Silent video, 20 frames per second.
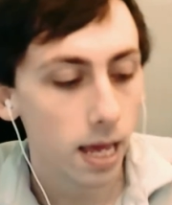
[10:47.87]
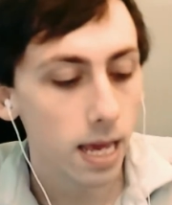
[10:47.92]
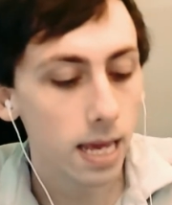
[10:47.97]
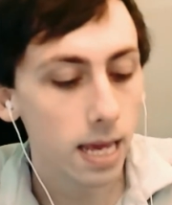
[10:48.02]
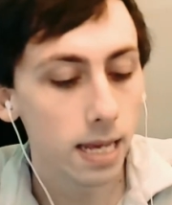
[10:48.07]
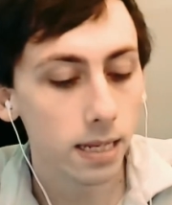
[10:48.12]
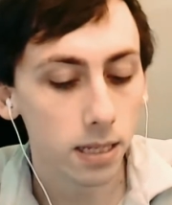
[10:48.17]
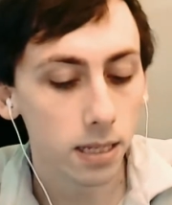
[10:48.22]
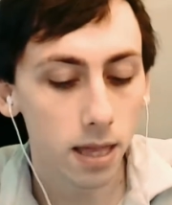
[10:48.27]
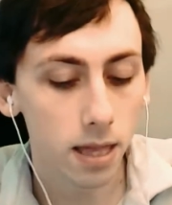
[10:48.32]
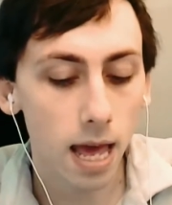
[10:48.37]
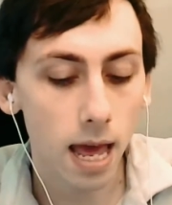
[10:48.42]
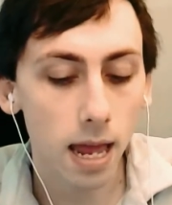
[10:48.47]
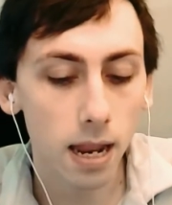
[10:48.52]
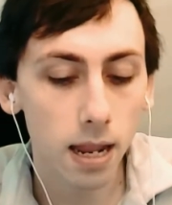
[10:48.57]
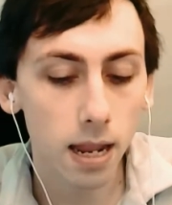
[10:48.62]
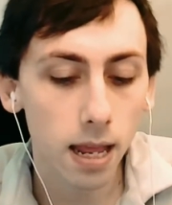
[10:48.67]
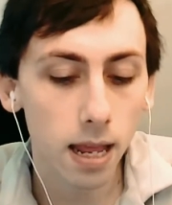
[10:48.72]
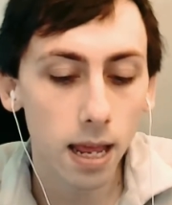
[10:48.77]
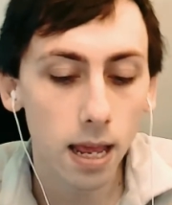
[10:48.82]
is
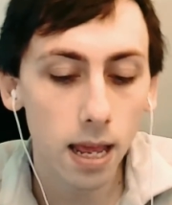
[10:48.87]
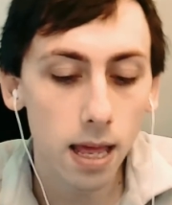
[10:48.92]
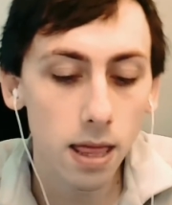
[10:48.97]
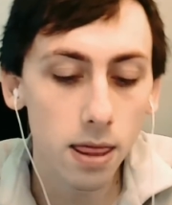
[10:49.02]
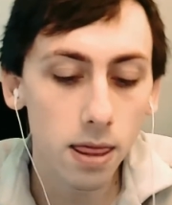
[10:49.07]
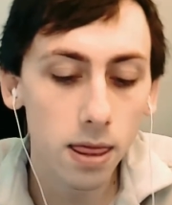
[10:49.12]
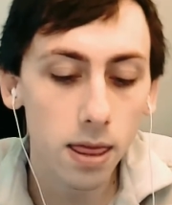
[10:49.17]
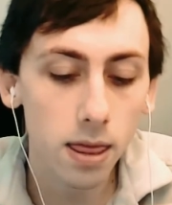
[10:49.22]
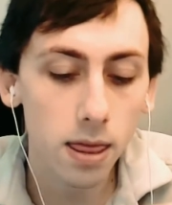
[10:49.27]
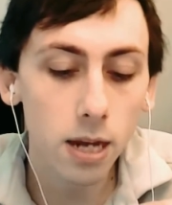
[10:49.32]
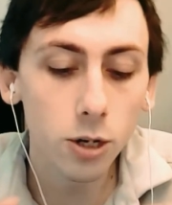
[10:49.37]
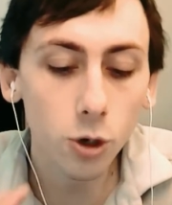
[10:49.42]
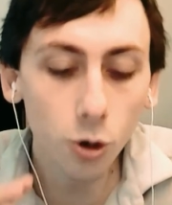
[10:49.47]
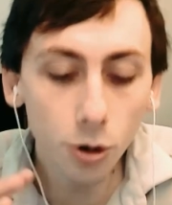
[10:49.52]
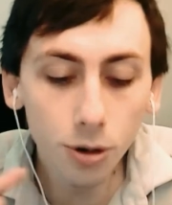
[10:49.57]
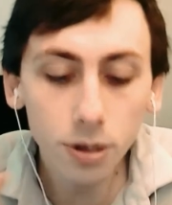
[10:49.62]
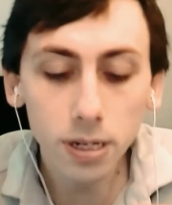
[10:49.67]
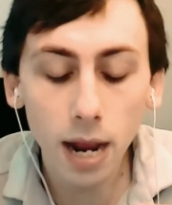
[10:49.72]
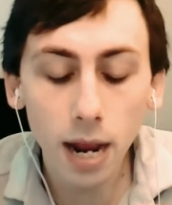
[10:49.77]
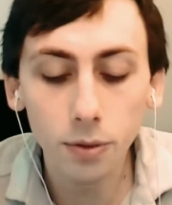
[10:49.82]
that it
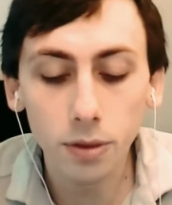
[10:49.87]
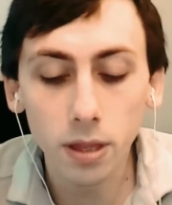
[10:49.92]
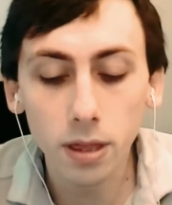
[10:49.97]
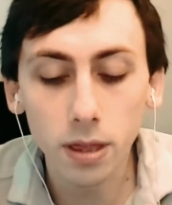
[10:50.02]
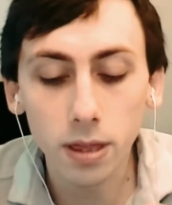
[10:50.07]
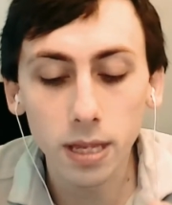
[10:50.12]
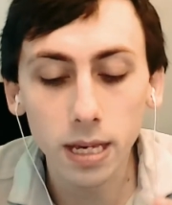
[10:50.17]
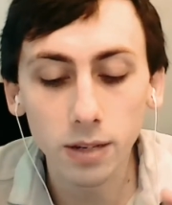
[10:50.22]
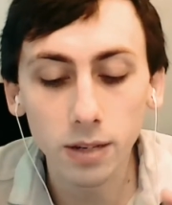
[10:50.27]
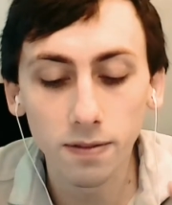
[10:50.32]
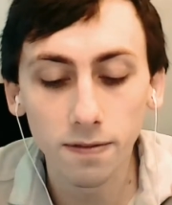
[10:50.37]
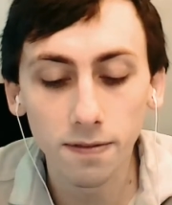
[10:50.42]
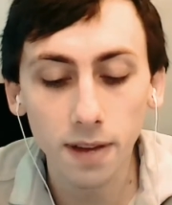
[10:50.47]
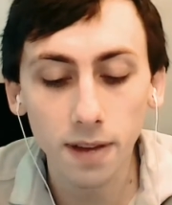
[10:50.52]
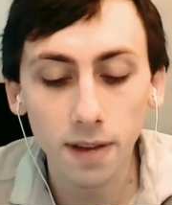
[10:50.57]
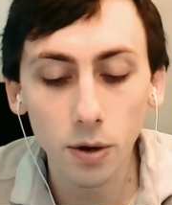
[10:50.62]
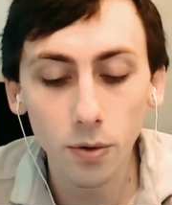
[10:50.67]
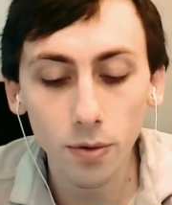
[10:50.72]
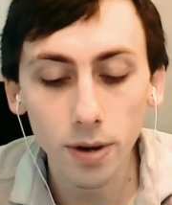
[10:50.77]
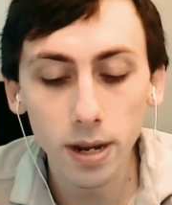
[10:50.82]
turns out that these
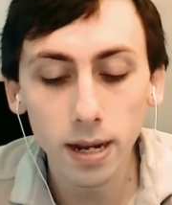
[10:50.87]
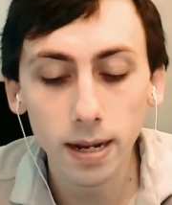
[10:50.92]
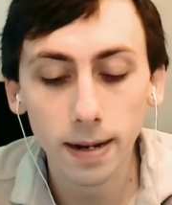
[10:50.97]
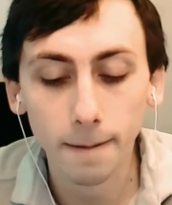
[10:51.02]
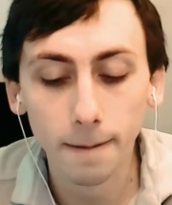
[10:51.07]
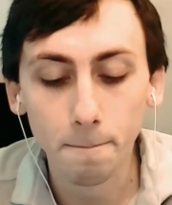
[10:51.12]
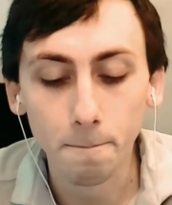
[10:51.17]
very